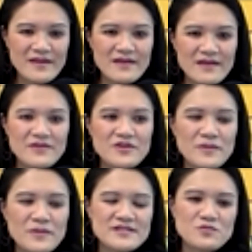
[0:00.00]
You know,
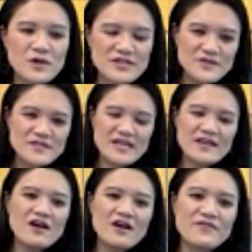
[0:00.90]
because once you
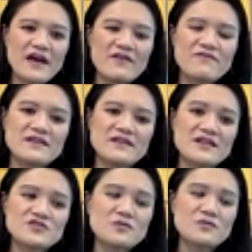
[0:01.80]
take off that
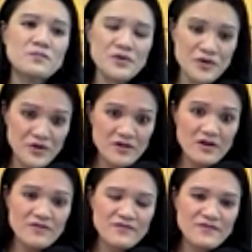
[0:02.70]
financial burden
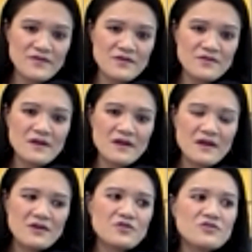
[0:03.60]
off of you,
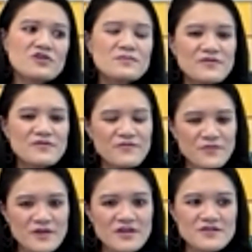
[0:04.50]
you're a little bit
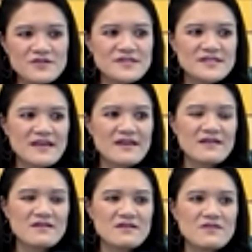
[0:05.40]
freer to
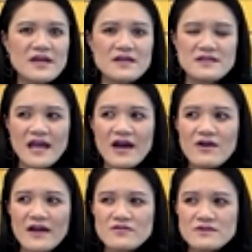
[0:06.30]
say, okay, now
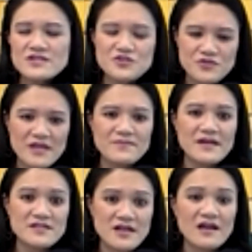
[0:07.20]
I don't need to trade my
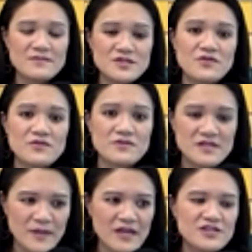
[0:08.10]
time to earn
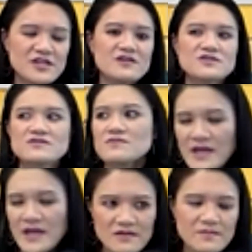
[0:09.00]
this paycheck to
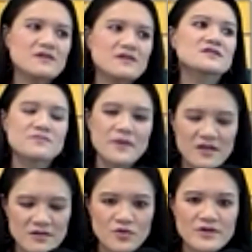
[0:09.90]
pay the bills, to pay
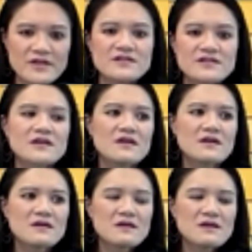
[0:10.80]
the mortgage.
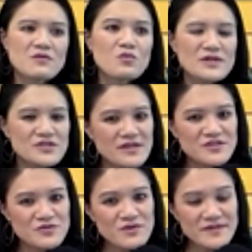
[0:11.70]
What do I
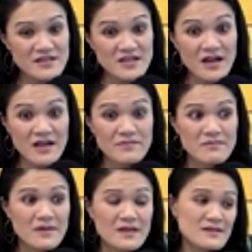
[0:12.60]
do with that time? And